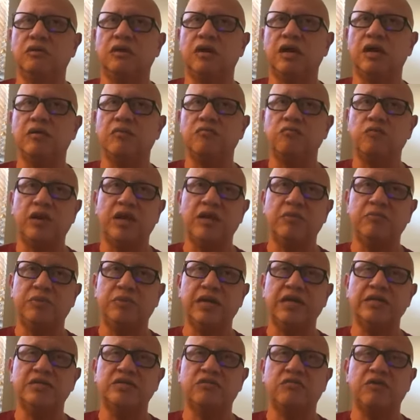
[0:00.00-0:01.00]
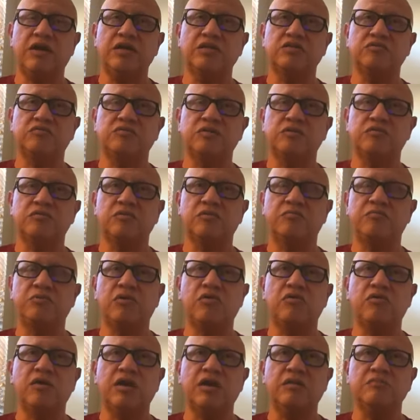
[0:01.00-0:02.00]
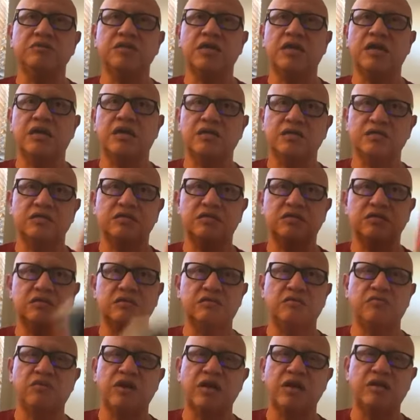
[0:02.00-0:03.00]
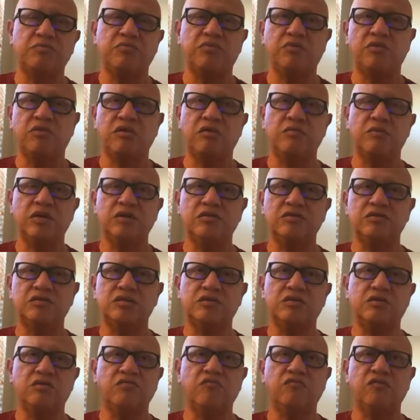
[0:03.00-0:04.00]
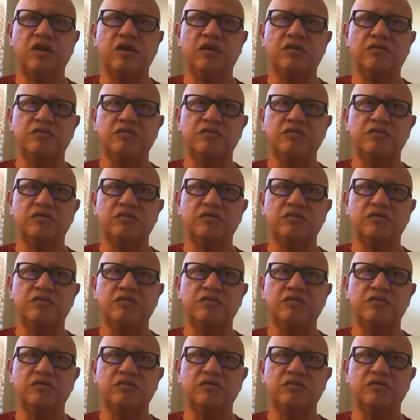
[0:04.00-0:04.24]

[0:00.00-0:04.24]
I, when I applied to graduate programs, I got into the writing program at UC Irvine.